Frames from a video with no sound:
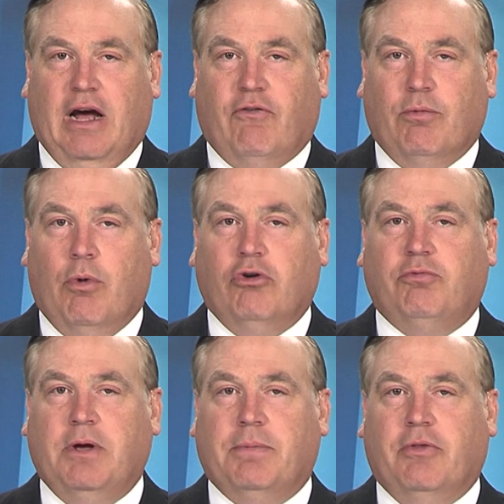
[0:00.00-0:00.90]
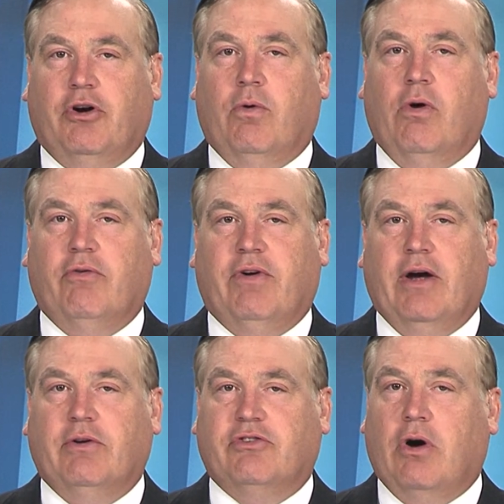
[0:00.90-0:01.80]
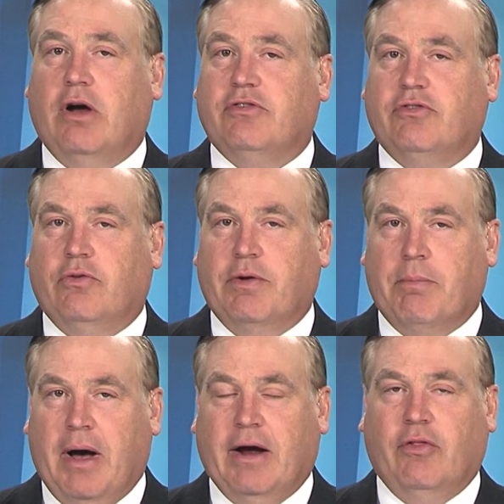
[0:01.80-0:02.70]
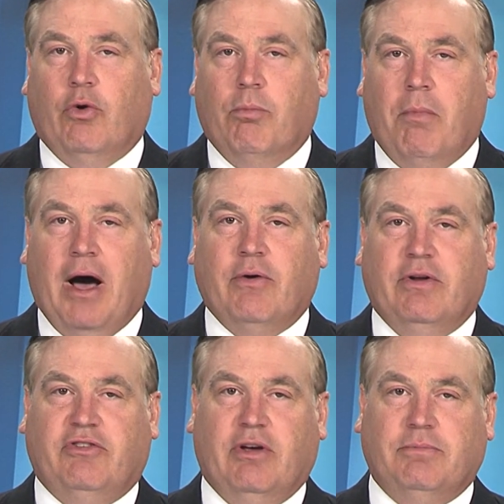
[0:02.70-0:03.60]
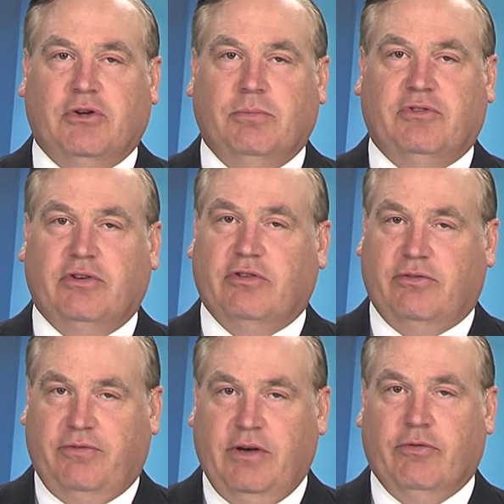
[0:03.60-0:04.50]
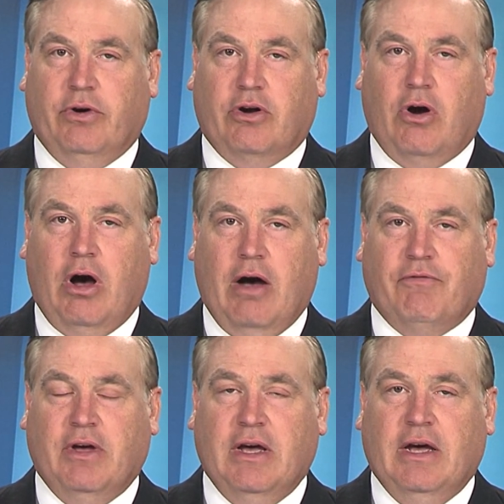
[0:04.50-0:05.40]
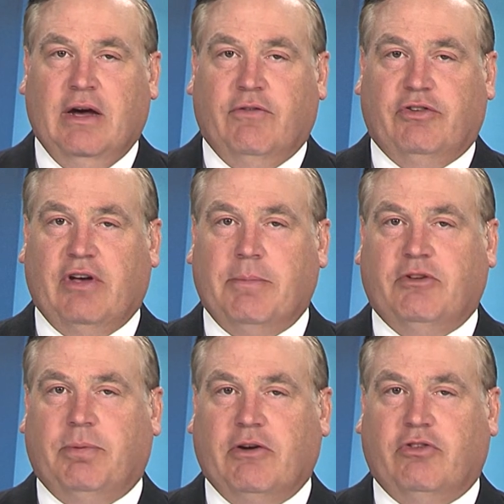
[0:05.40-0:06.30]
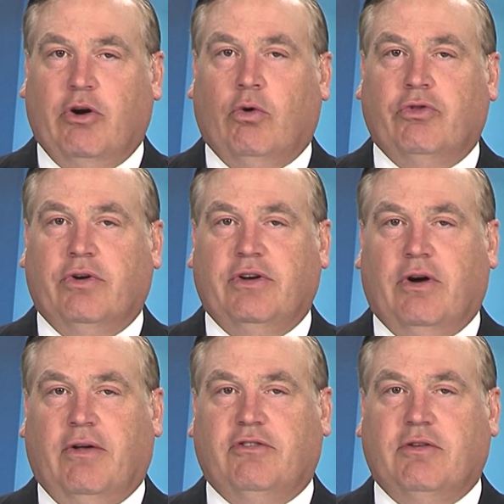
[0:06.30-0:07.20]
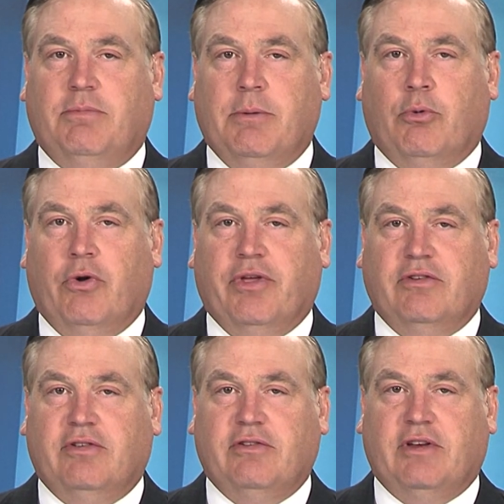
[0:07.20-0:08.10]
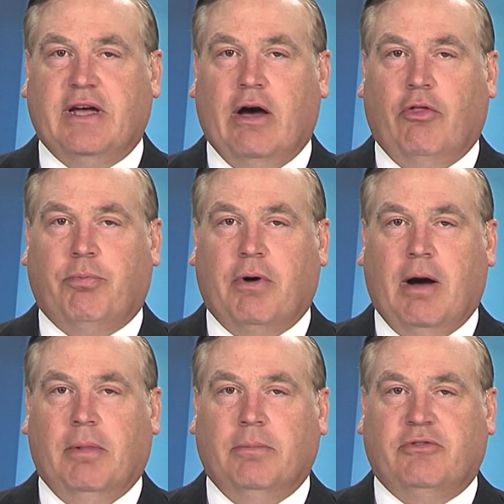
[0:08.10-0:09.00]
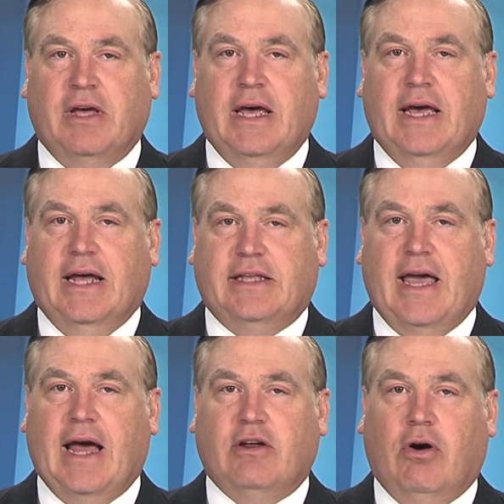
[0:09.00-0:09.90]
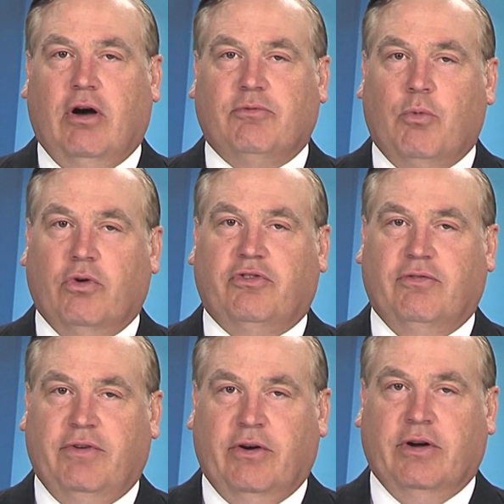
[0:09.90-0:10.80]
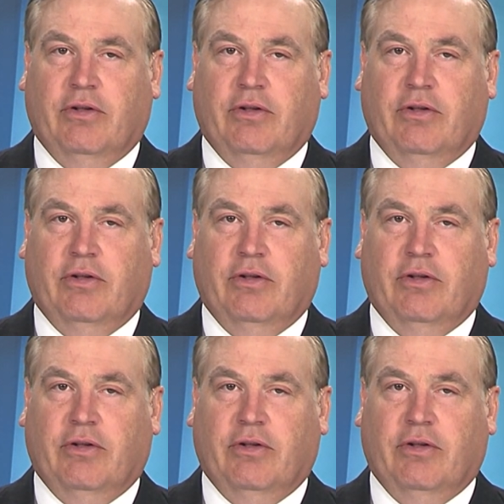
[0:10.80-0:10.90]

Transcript: Now, for most people, the coronavirus causes only mild or moderate symptoms such as fever and cough. For some, especially older adults and people with existing health problems, it can cause more severe